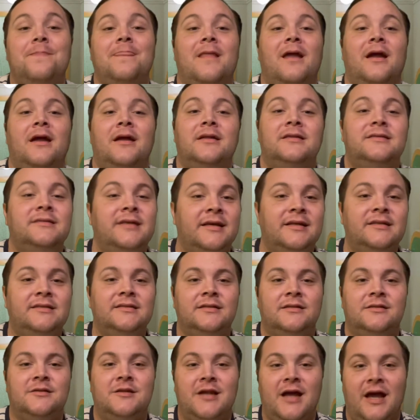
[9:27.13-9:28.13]
And he takes
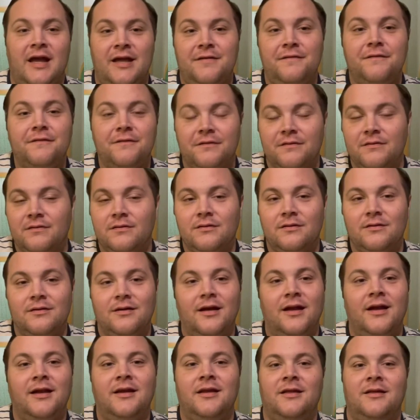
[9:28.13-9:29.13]
a knife,
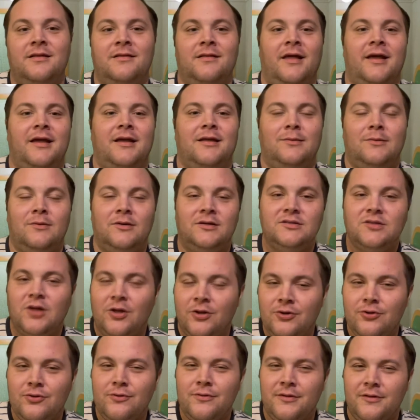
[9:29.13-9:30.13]
and he like looks
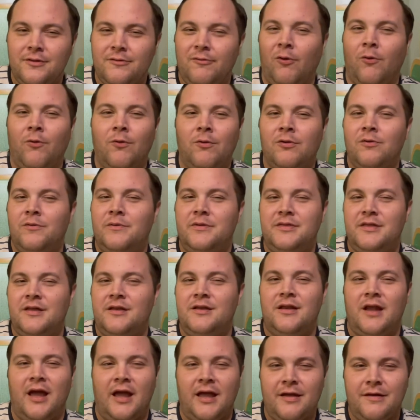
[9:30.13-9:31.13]
under the door with the
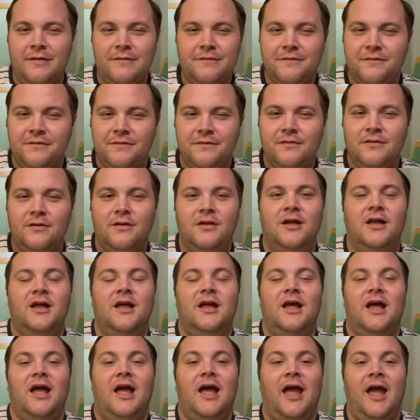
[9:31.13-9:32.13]
knife,
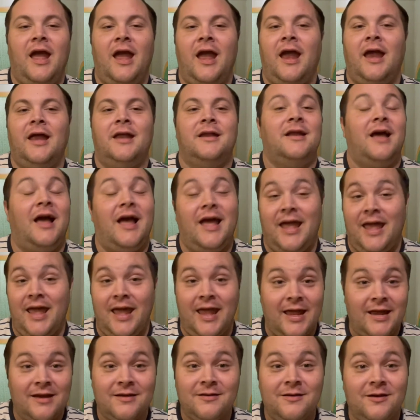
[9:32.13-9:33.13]
and a
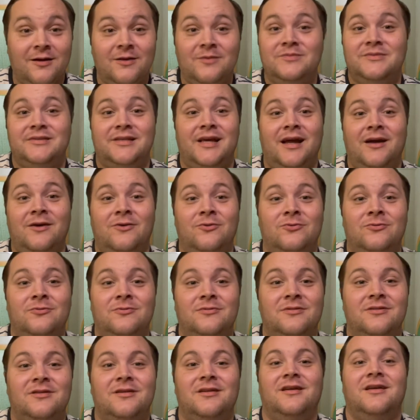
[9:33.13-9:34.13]
hand comes out.
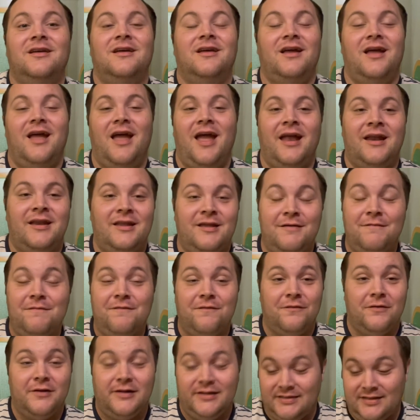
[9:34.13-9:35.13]
And he
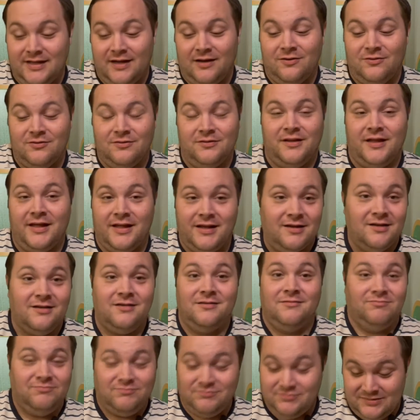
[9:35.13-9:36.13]
freaks out and like
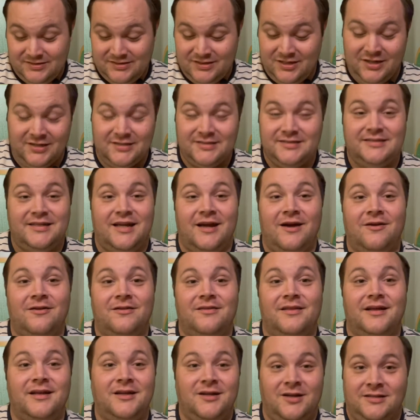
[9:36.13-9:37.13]
cuts down,
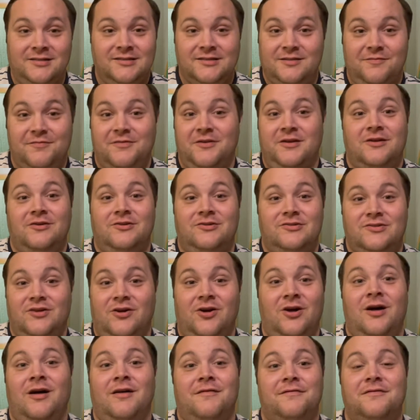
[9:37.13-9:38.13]
like cuts the fingers
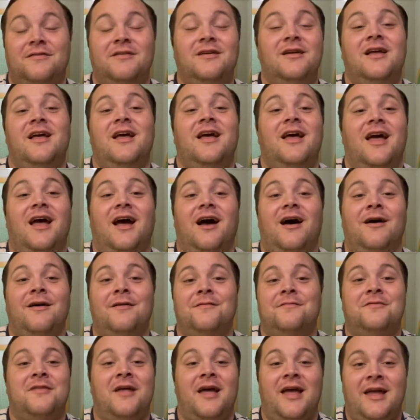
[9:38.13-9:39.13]
off
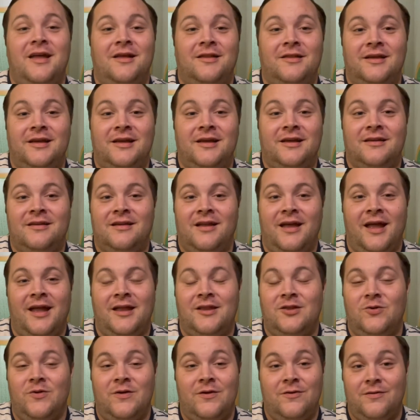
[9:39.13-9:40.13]
of the alien, and
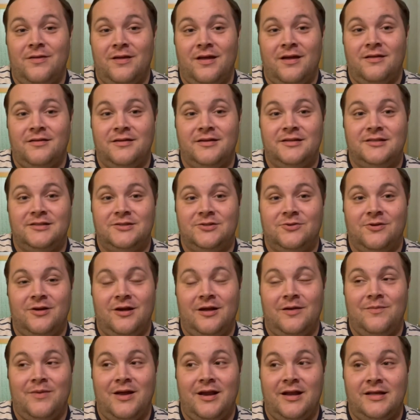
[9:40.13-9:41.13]
you hear the alien
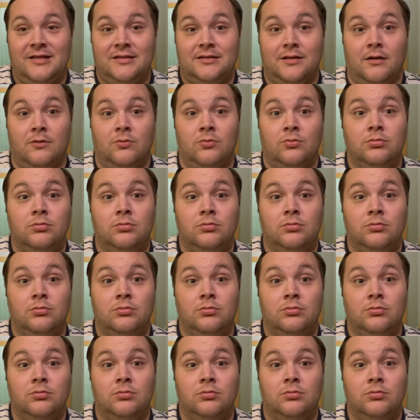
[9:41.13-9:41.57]
scream, and he's like,